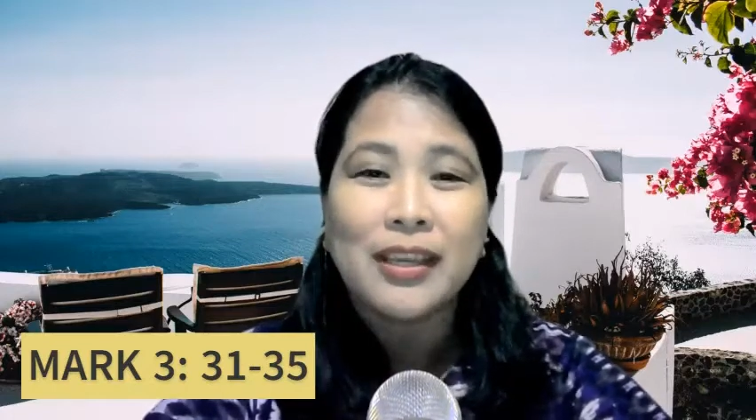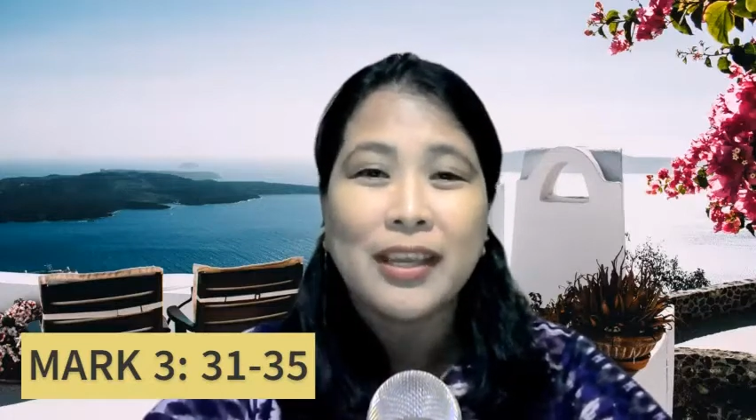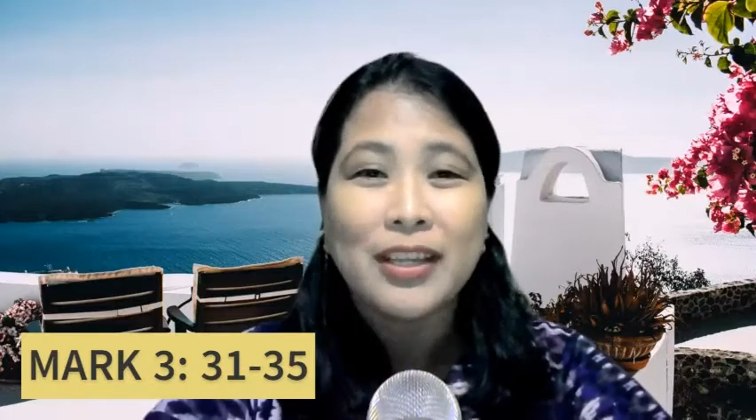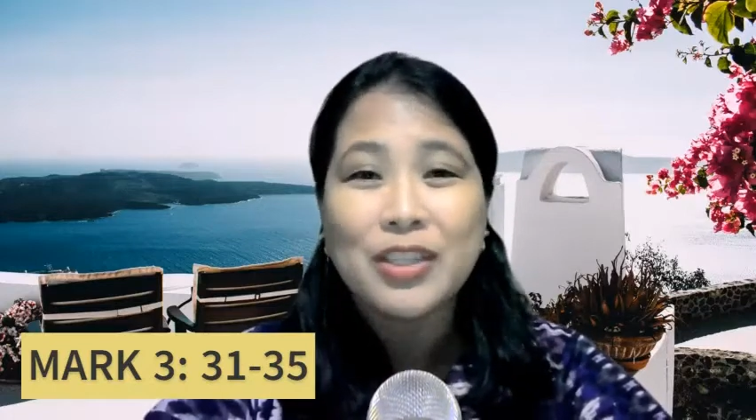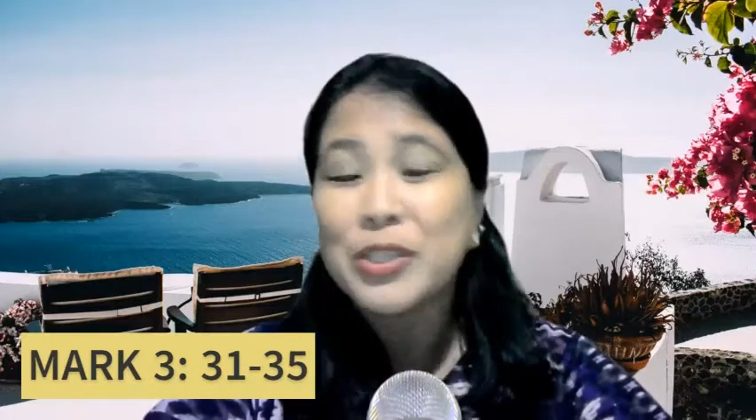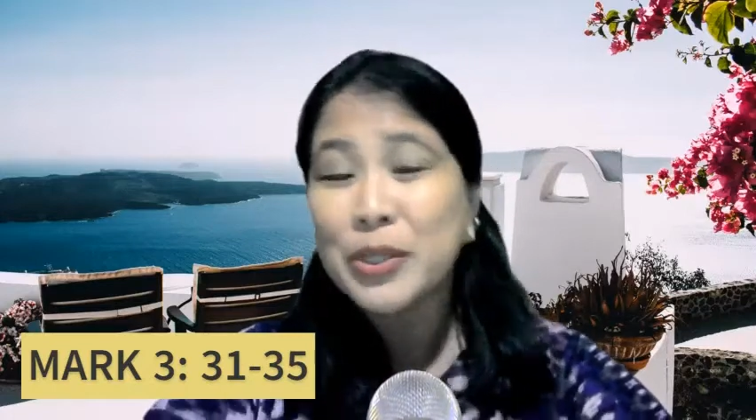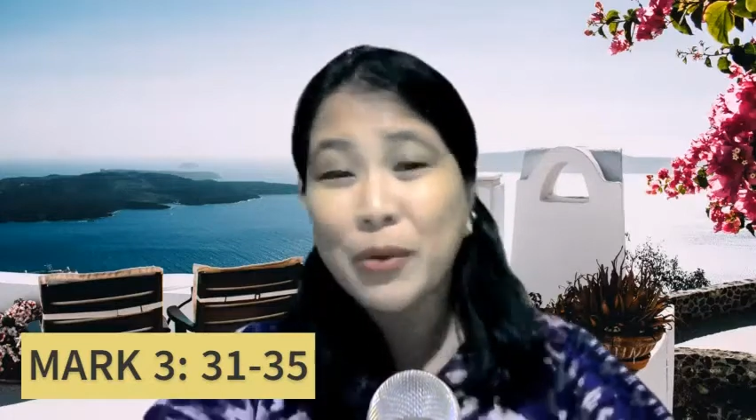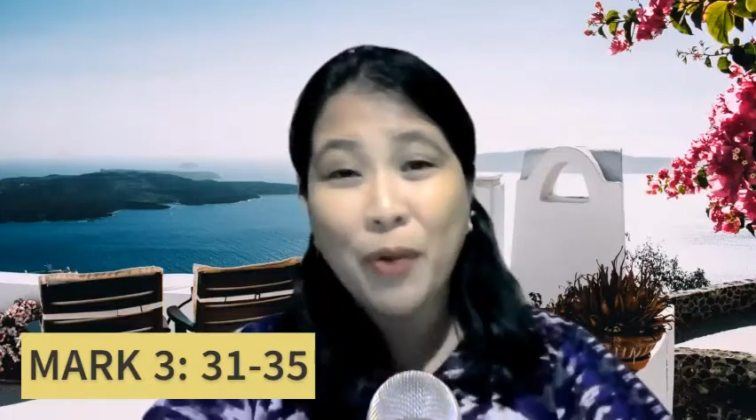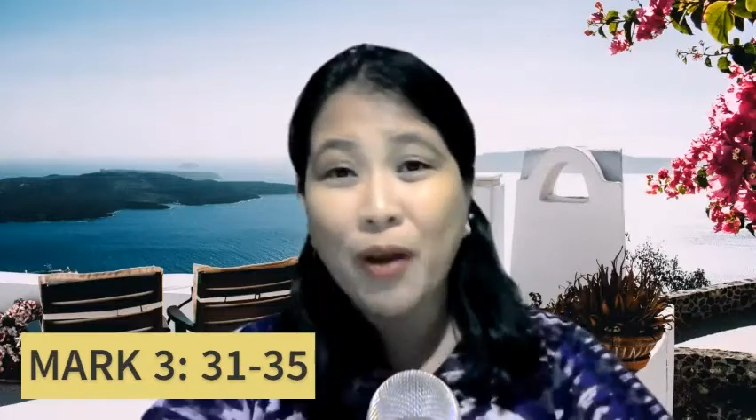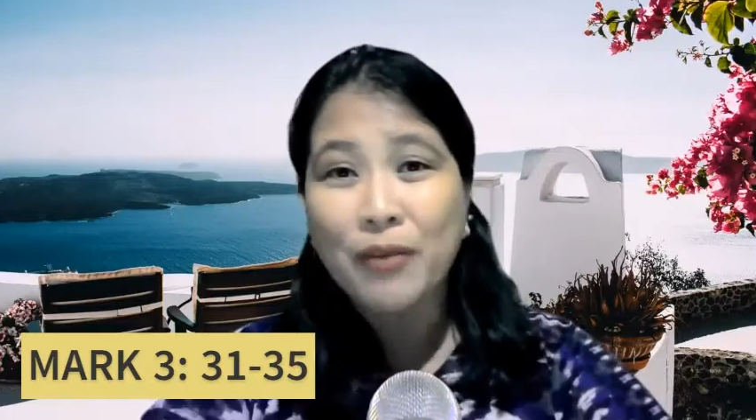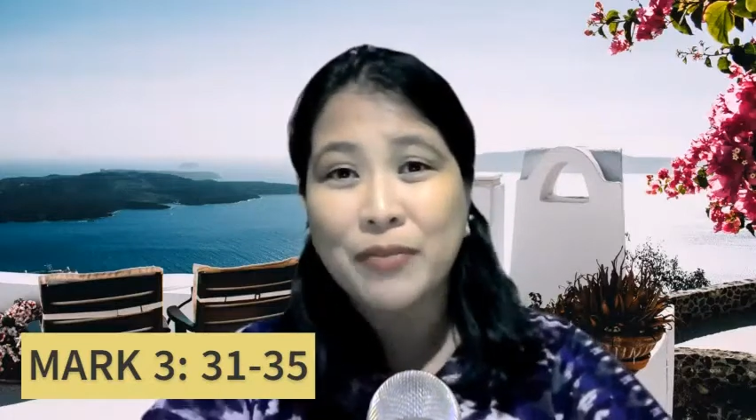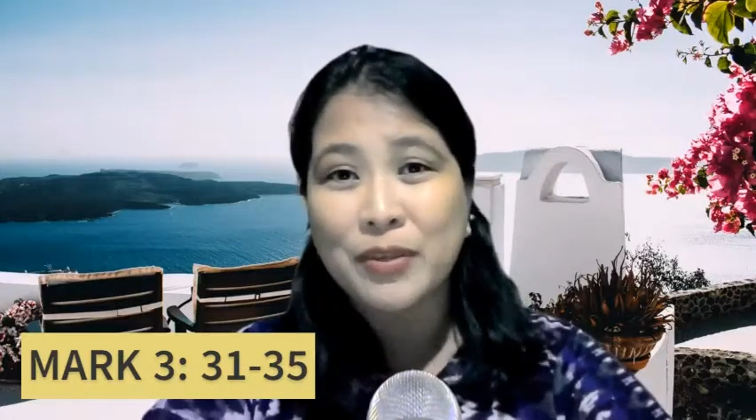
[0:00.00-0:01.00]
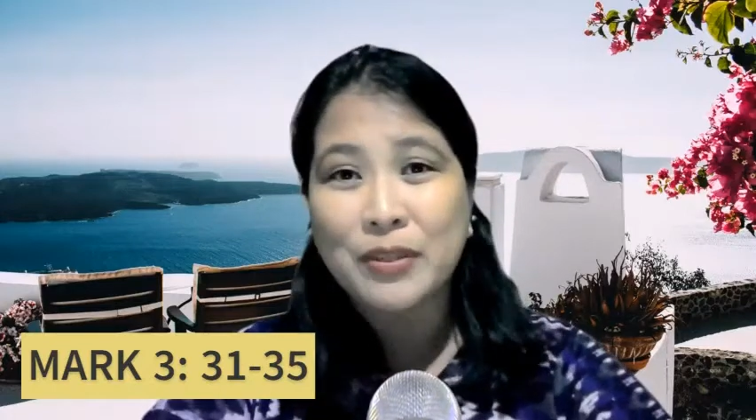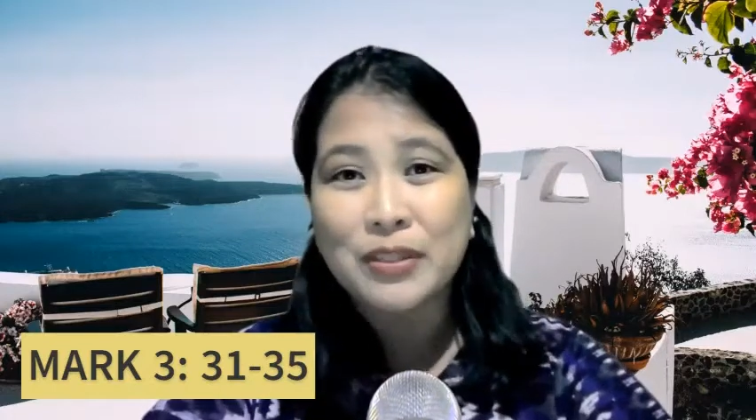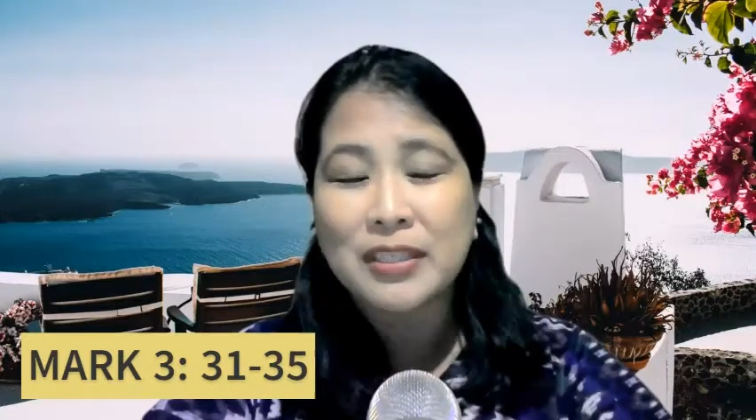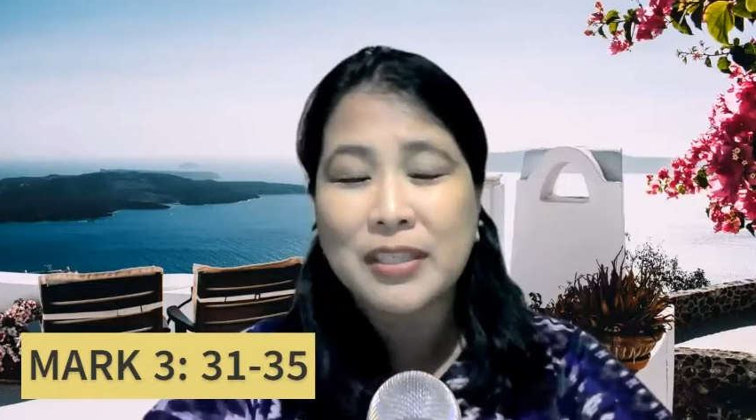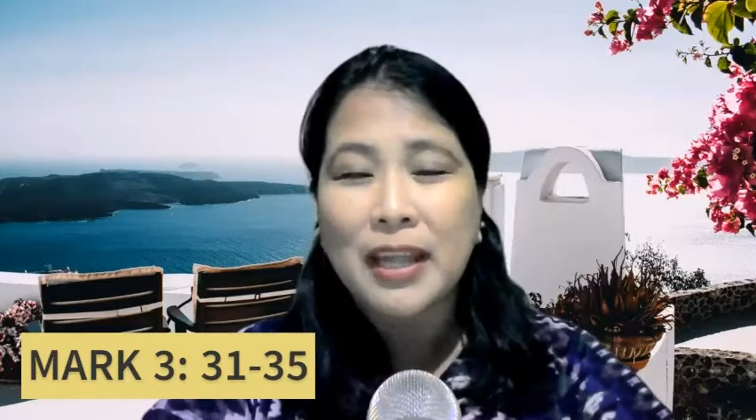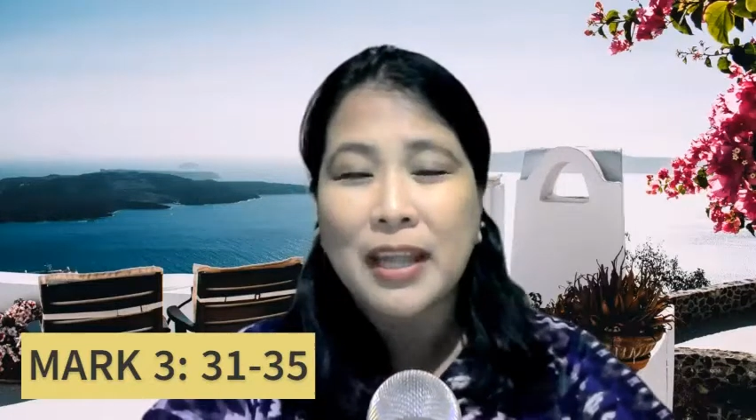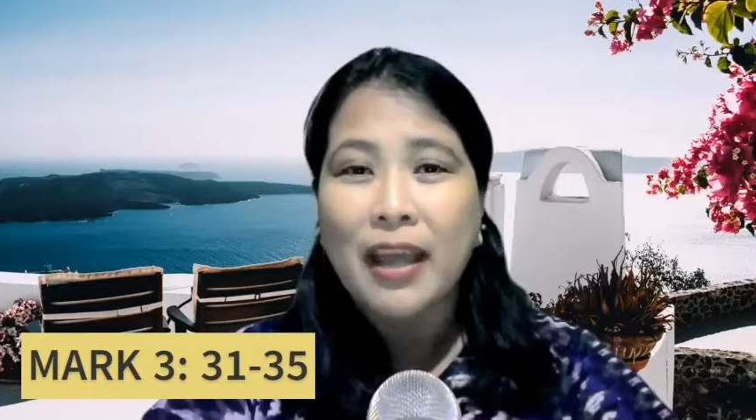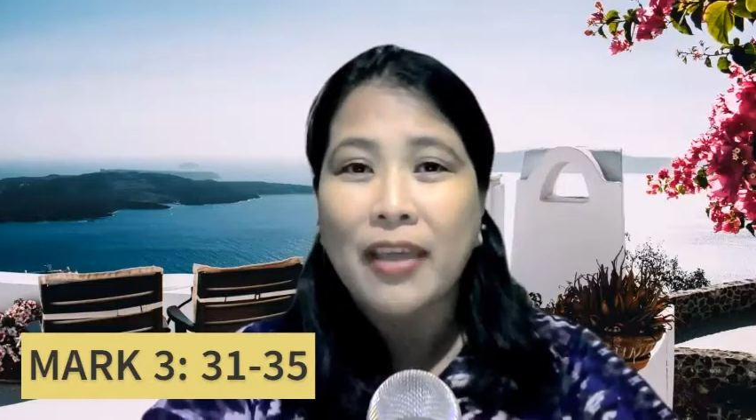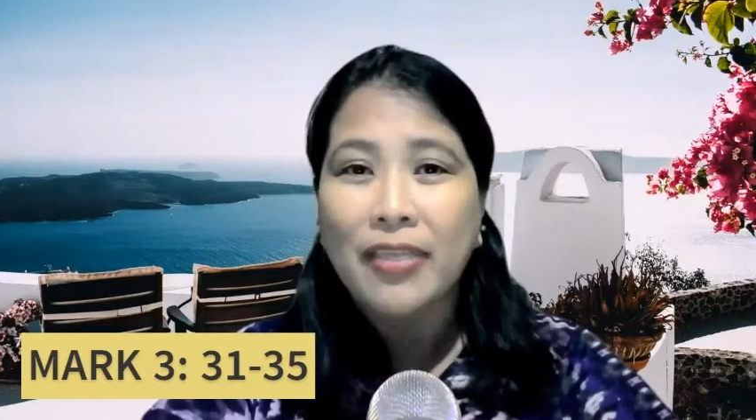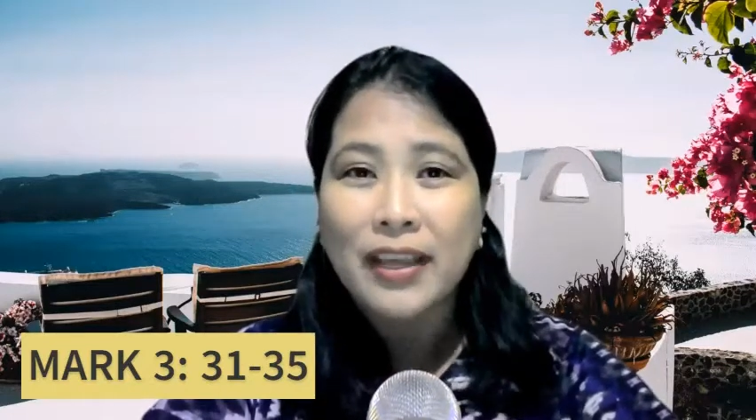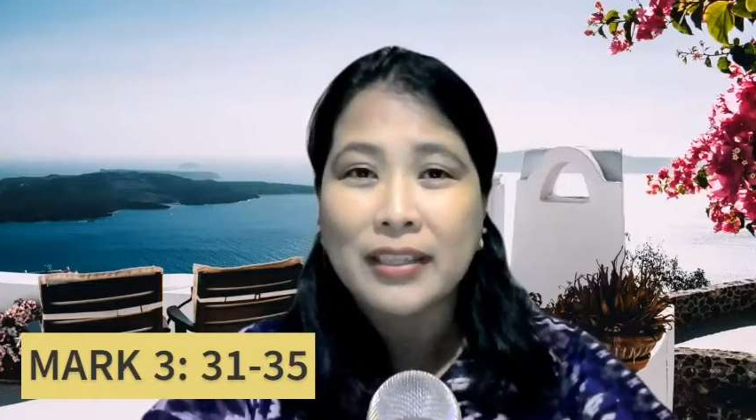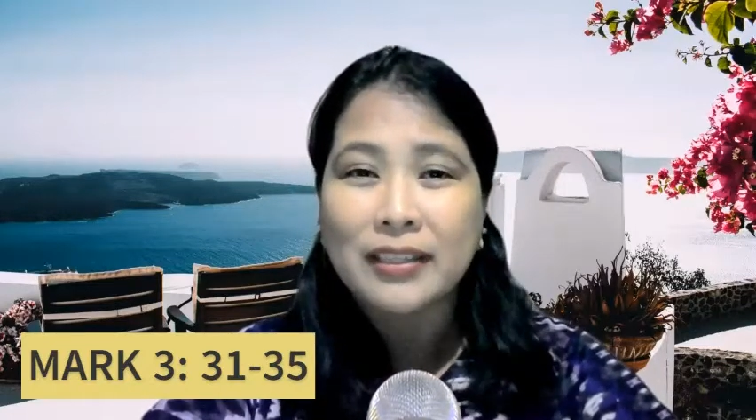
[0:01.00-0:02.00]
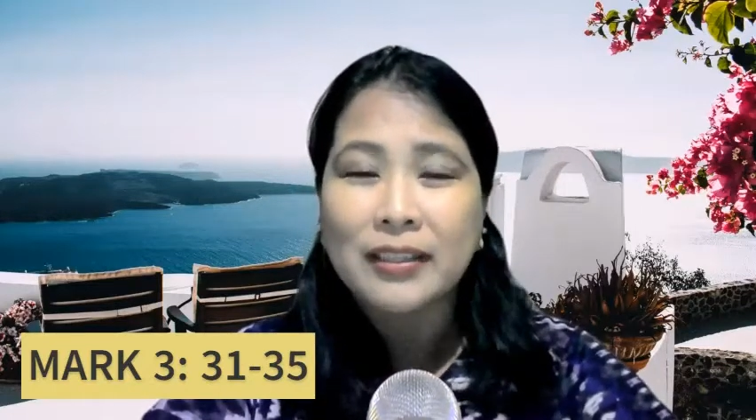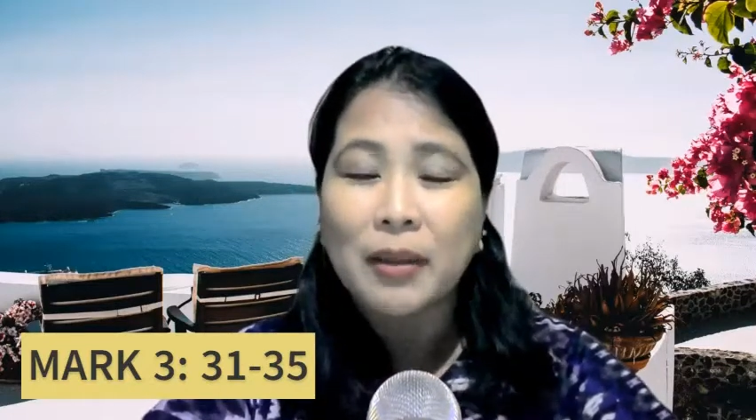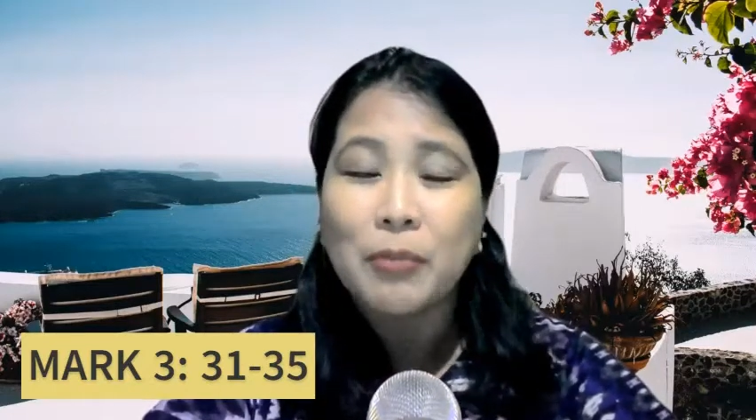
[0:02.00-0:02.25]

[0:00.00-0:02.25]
it's so obvious that